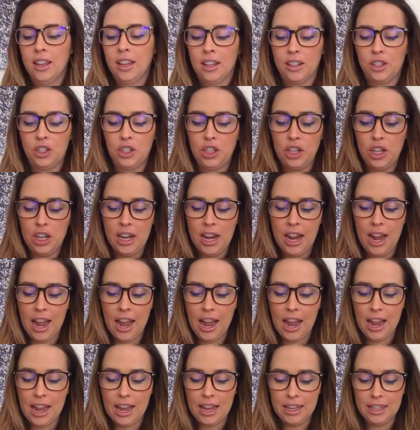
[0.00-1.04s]
she
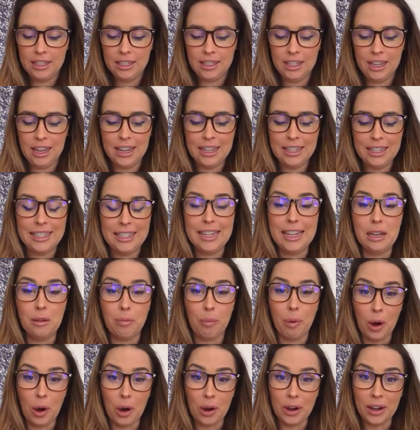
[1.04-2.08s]
has a tea
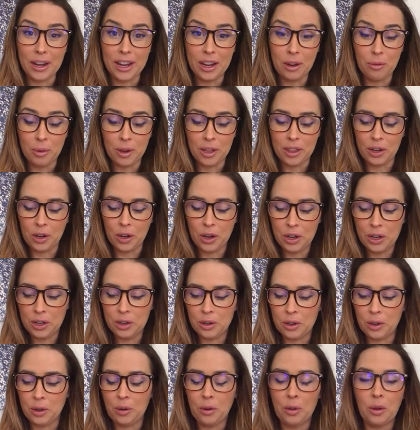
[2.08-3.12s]
party with her
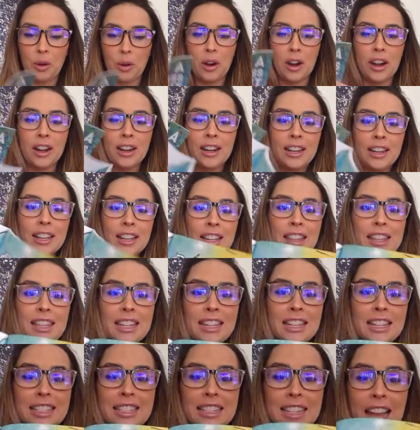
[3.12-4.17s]
unicorn,
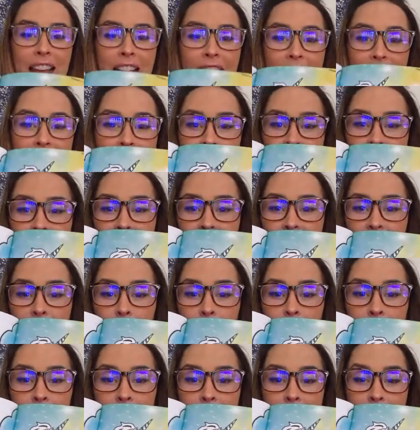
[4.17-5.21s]
the exact
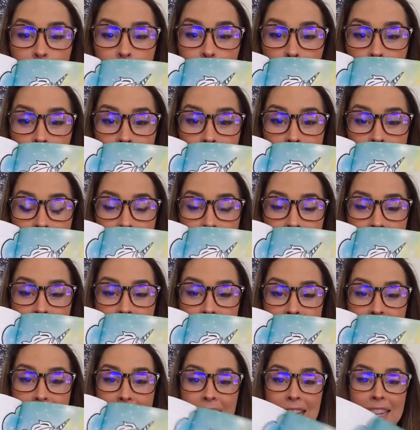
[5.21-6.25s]
same teapot
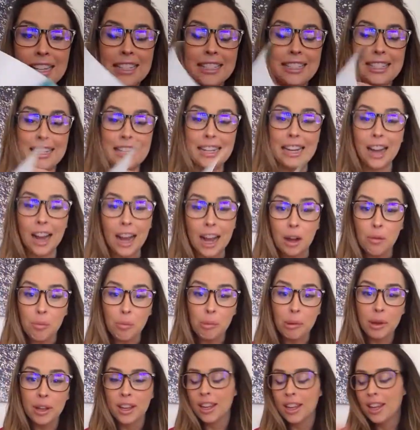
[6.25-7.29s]
and teacup.
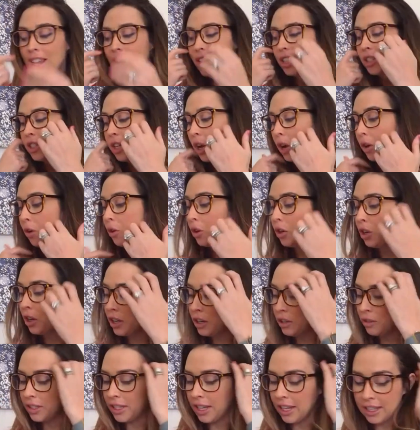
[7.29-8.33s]
So
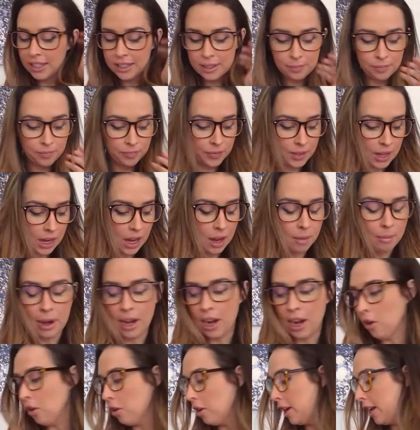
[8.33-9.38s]
good news is,
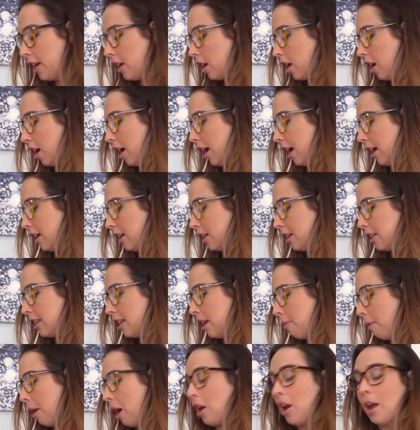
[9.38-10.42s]
I already cut
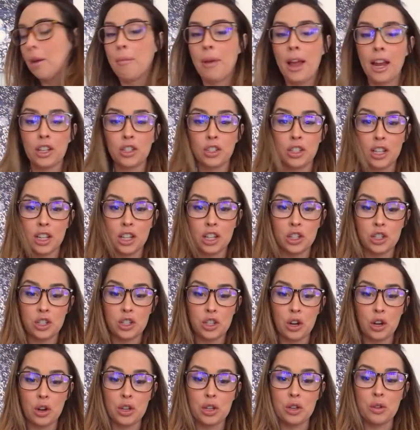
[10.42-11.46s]
them out. I'm actually going to
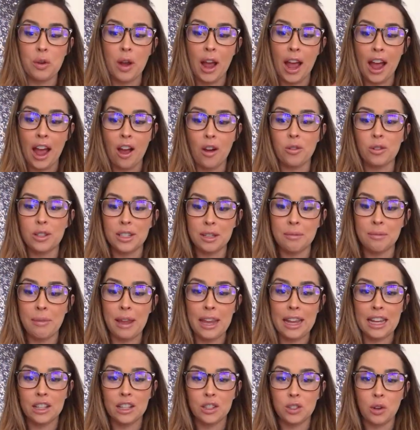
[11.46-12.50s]
show you how to
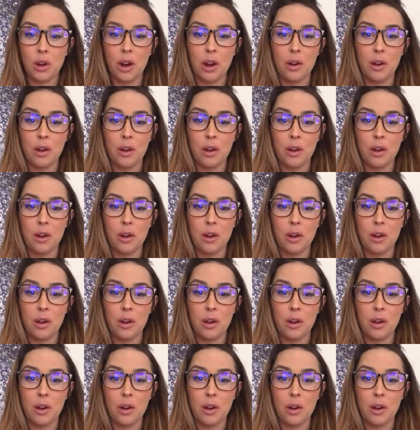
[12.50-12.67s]
make it. So I